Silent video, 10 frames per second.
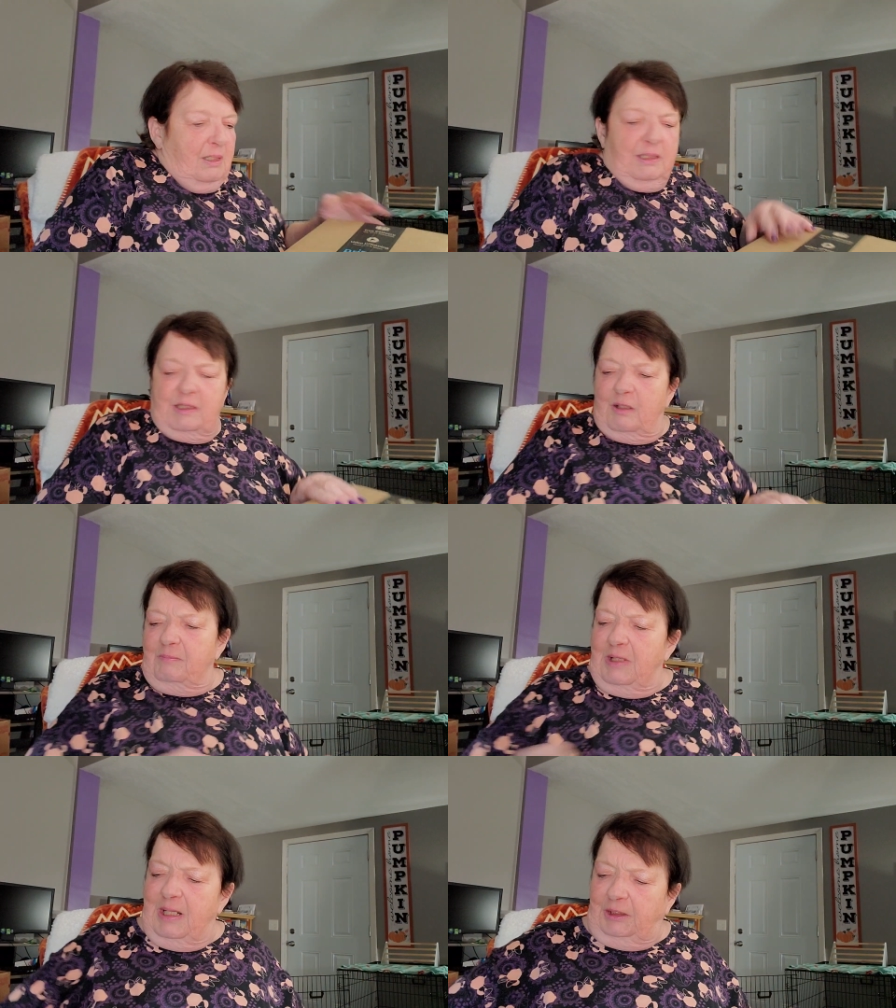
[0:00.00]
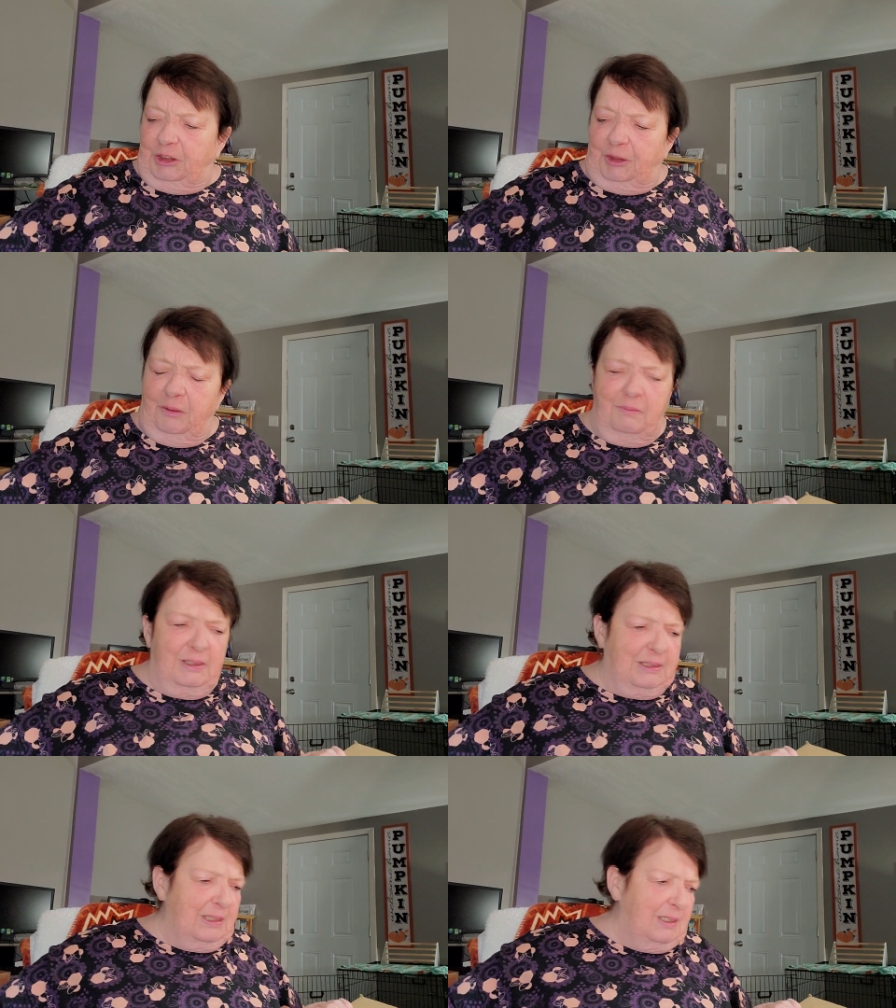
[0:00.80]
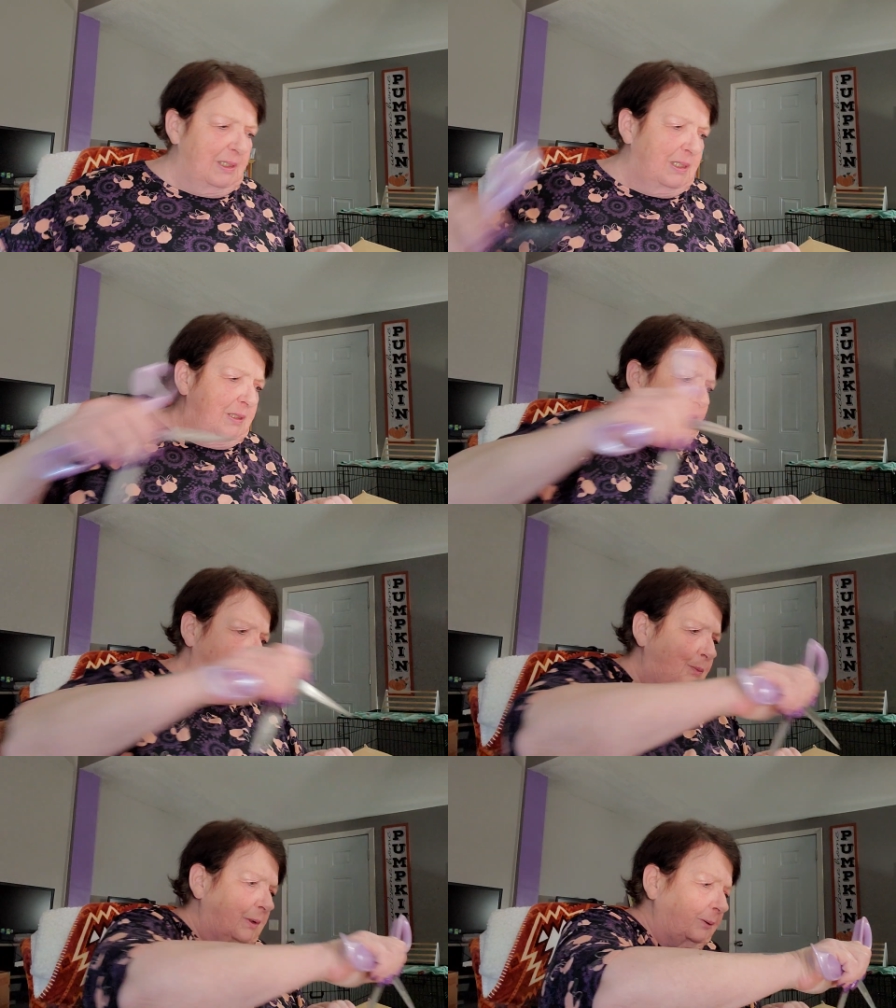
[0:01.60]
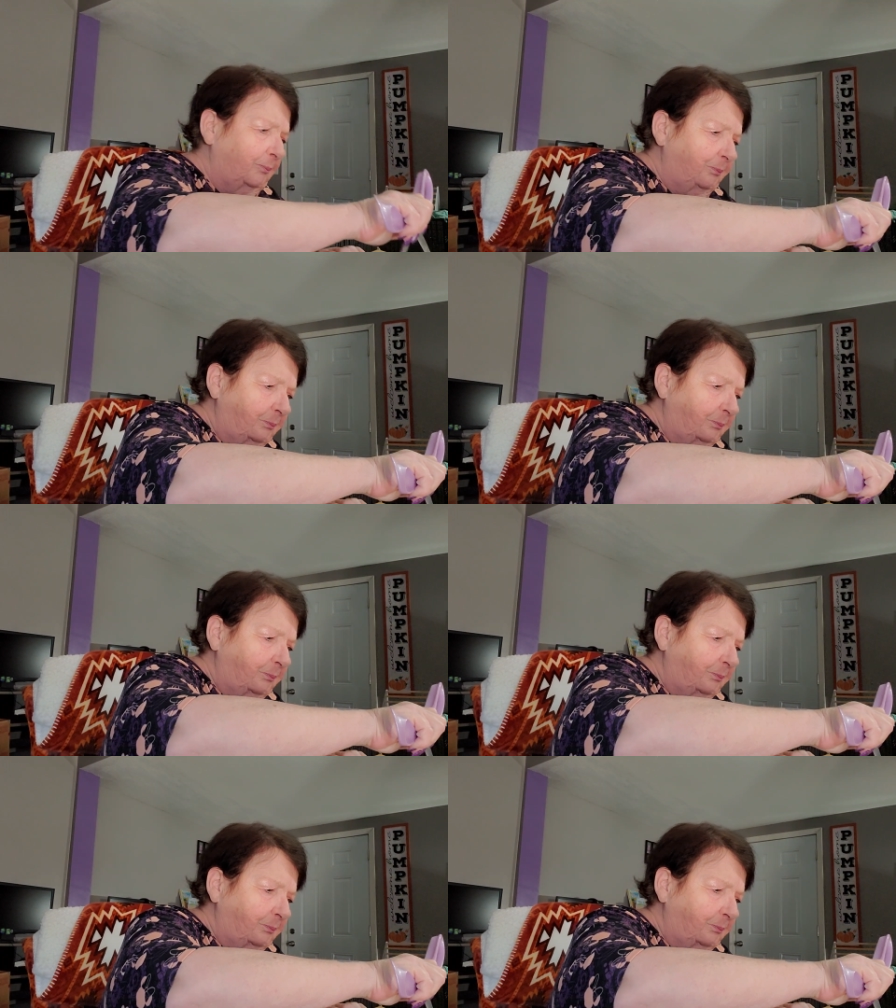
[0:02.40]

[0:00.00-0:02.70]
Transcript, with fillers: So I'm not sure what's in this one.